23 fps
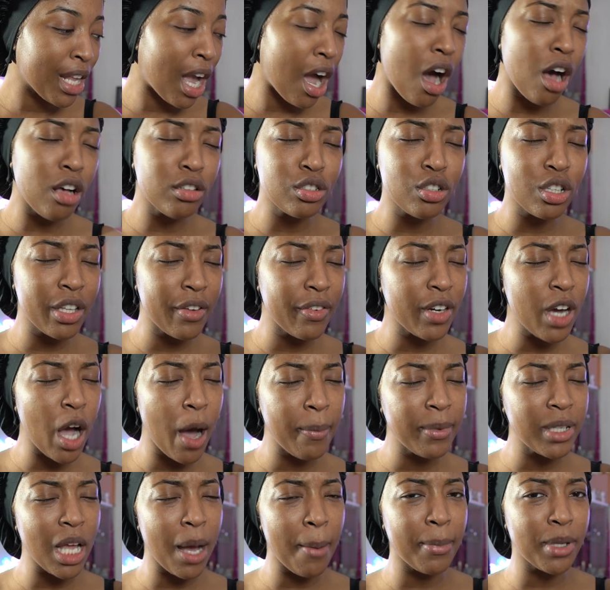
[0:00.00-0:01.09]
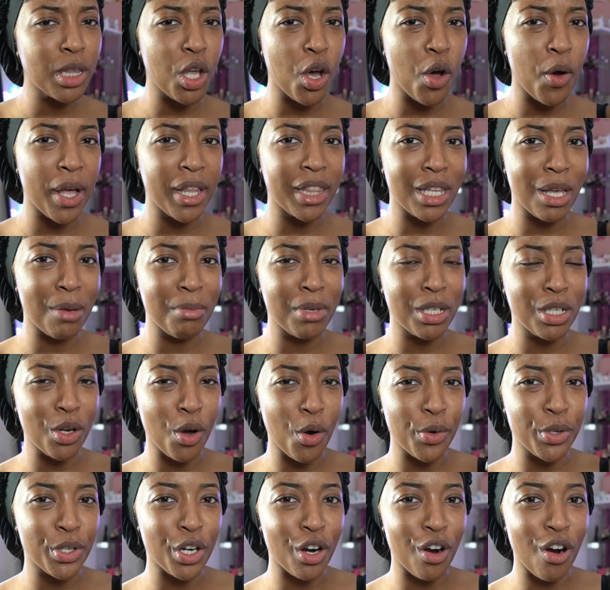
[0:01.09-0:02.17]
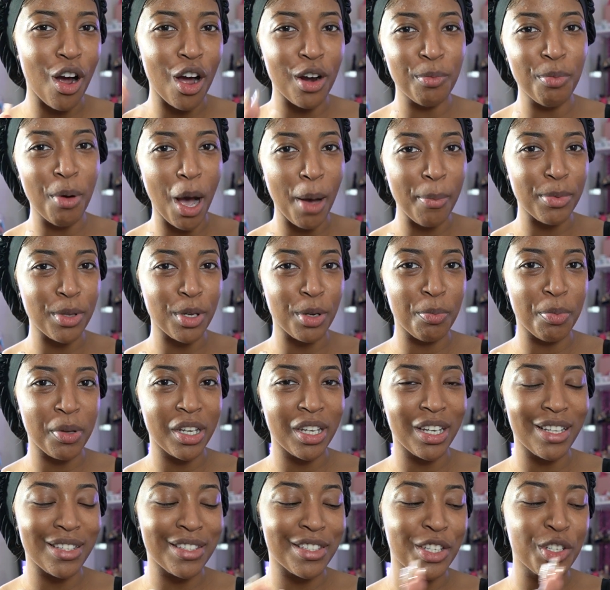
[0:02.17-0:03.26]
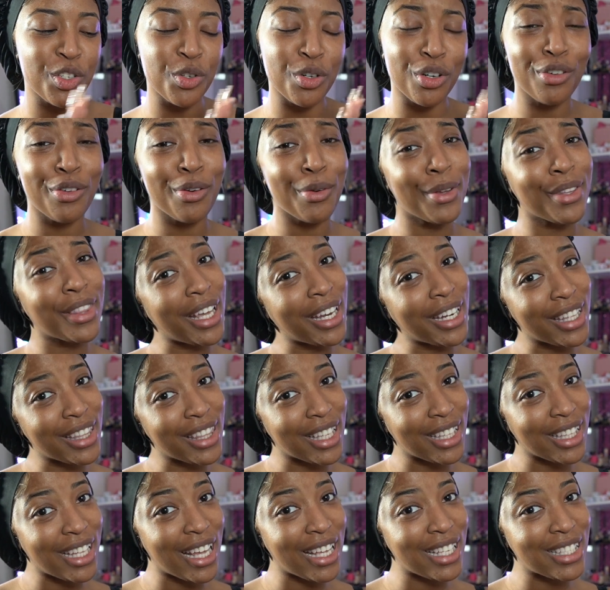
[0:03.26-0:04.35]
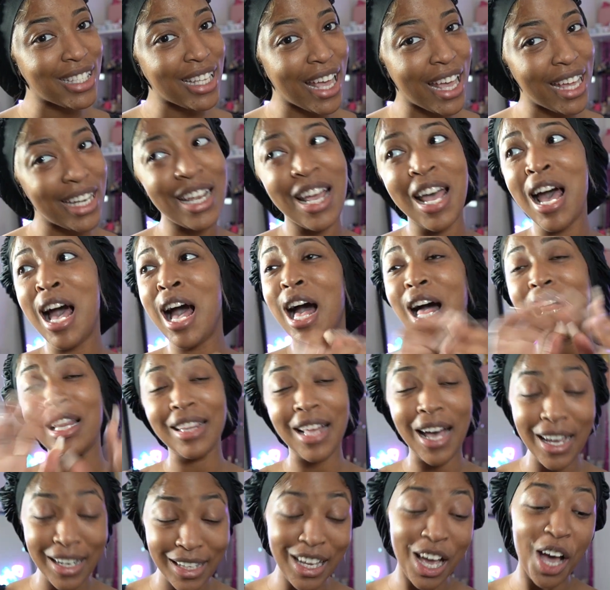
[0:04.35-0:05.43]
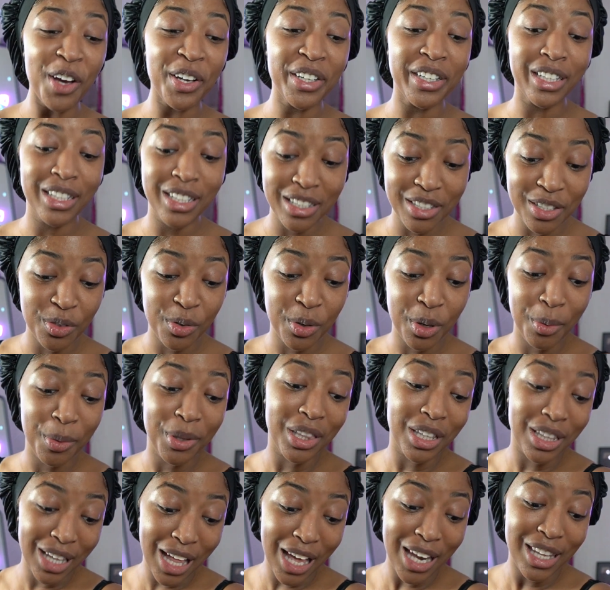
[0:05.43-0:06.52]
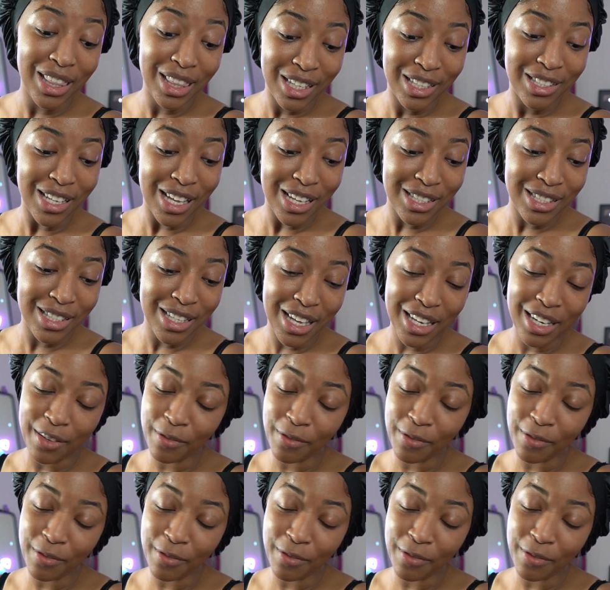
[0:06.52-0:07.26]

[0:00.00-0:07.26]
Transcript: Also, leave a comment down below and let me know your unpopular opinions. Did you agree with anything that I said? A lot of y'all gonna disagree with a lot of things I said.